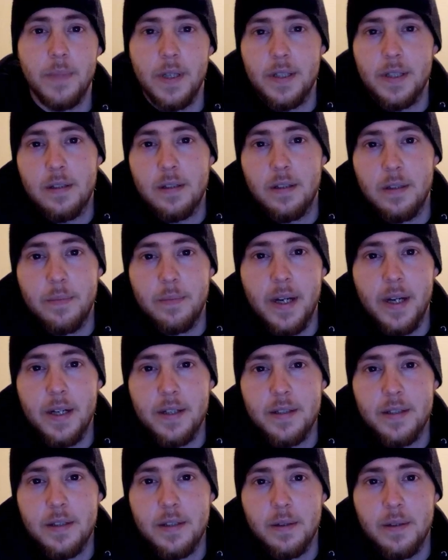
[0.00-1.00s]
basically
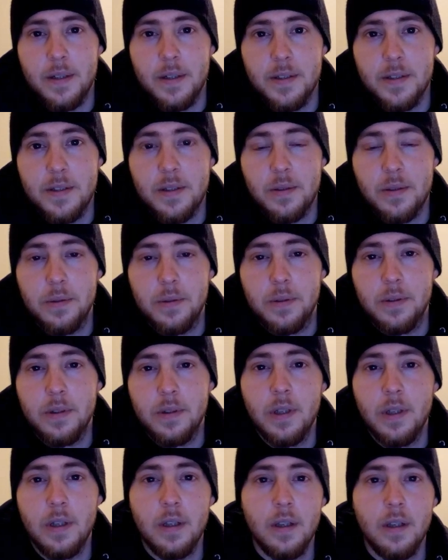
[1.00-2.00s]
made us do it in
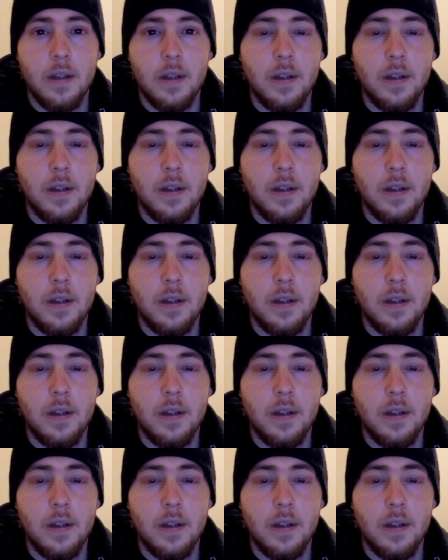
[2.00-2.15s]
school.